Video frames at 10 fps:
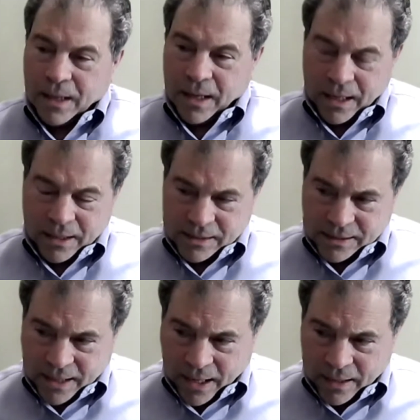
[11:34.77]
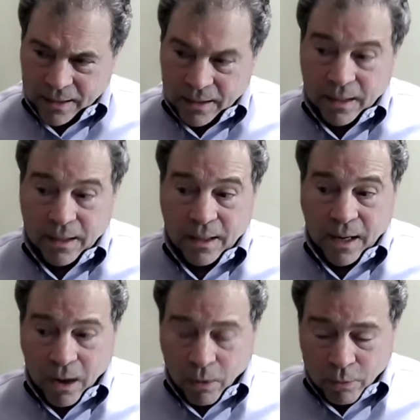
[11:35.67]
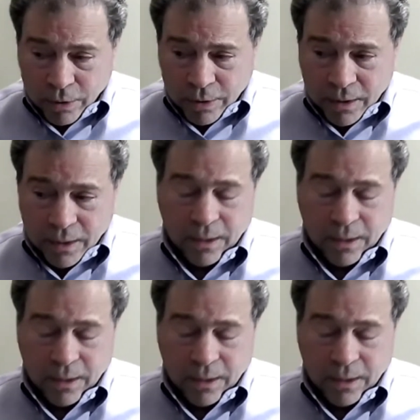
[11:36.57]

and said, Howard,